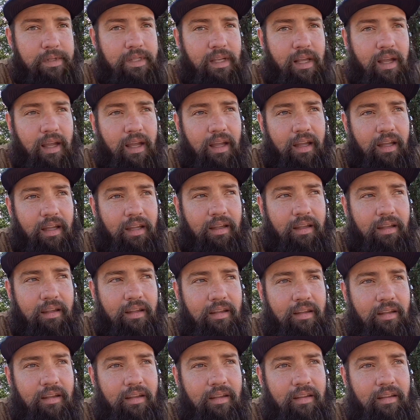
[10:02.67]
say,
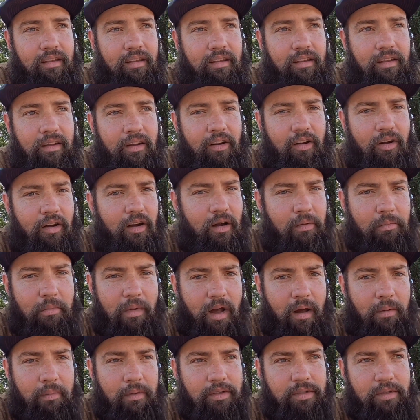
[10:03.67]
you know, I'm
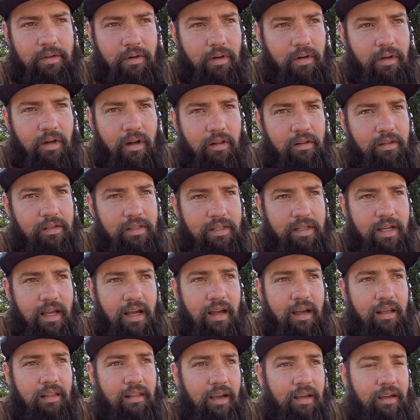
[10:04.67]
gonna start calling this
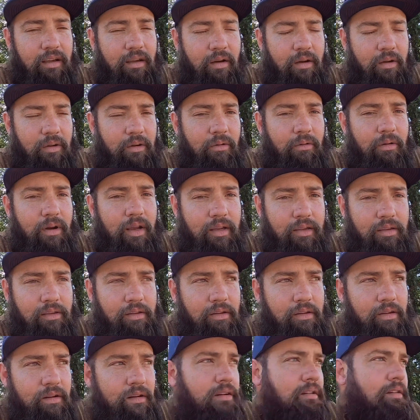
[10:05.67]
guy like on a
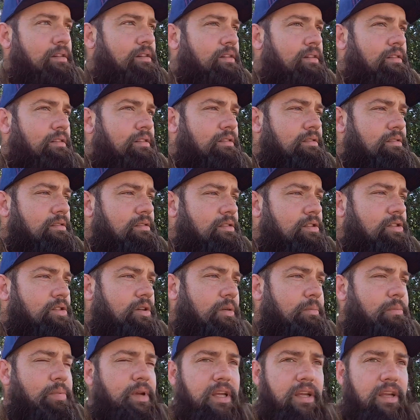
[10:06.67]
regular,
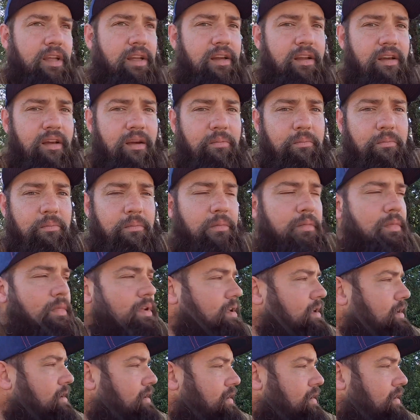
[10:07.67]
start picking up.
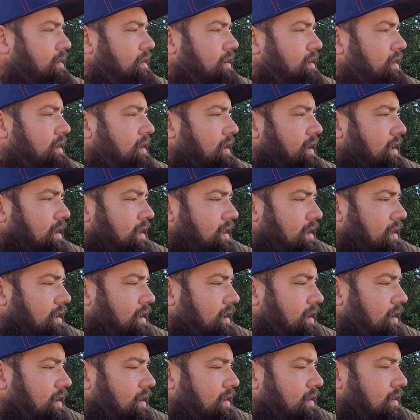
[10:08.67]
And
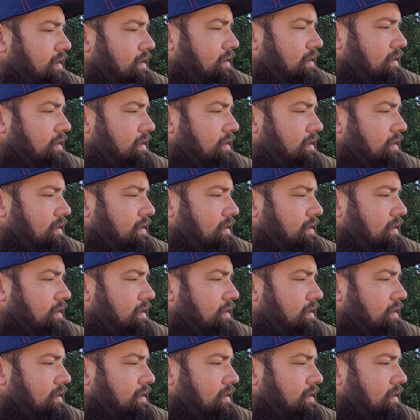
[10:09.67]
I